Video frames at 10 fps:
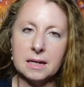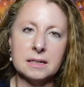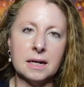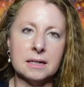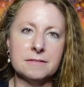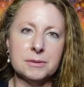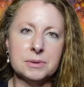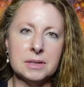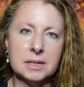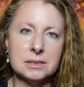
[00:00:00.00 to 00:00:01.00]
yeah, if you
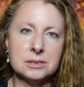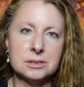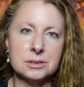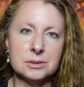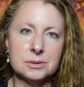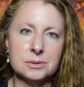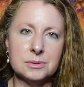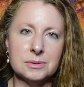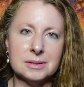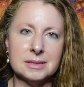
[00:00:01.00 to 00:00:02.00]
would like
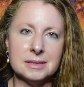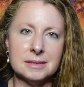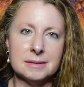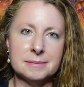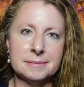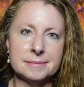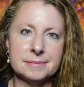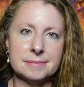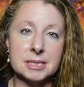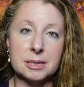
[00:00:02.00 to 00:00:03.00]
to
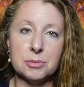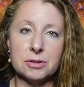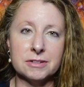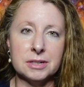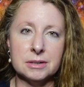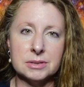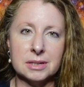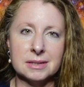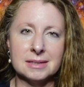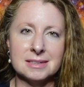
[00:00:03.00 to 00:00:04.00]
see more videos
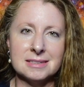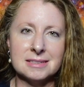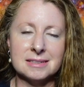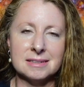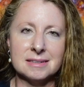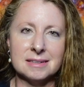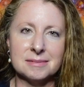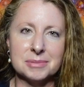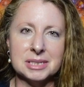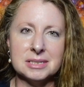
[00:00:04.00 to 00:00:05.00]
on this,
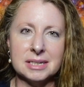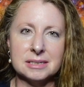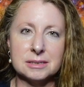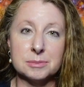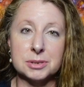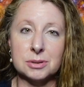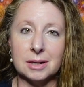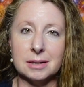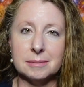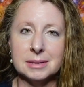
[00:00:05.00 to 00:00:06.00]
please like and
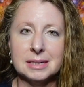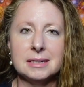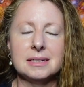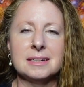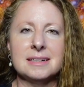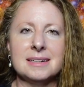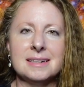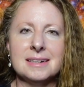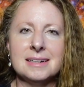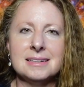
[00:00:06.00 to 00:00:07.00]
subscribe.
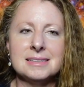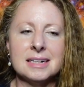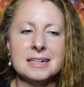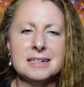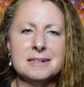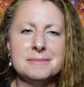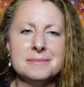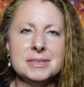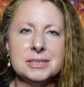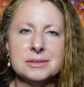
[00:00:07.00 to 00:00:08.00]
And,
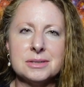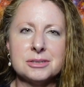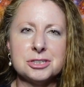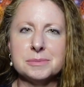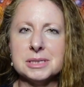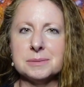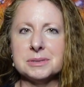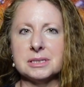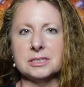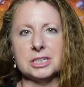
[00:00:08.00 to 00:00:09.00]
shoot me some
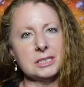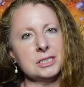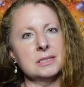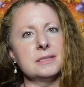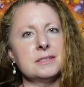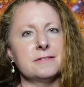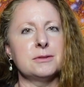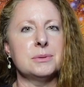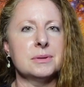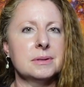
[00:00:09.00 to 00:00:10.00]
suggestions
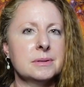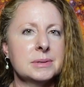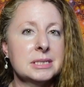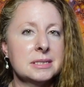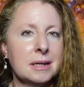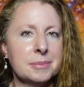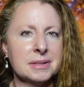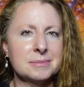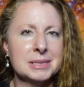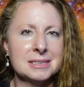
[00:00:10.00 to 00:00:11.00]
for what to tap
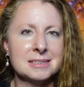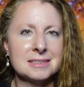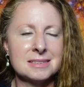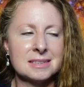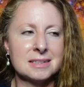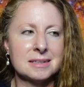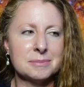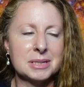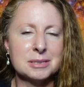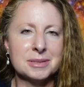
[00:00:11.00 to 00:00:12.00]
on, because the
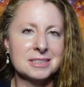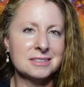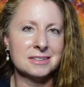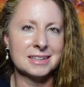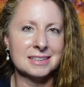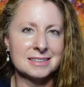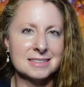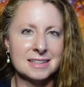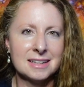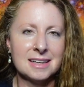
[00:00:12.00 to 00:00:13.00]
possibilities are
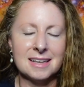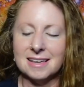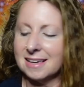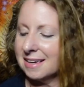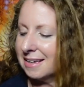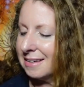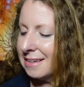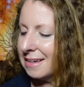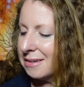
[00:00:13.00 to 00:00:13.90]
endless. And,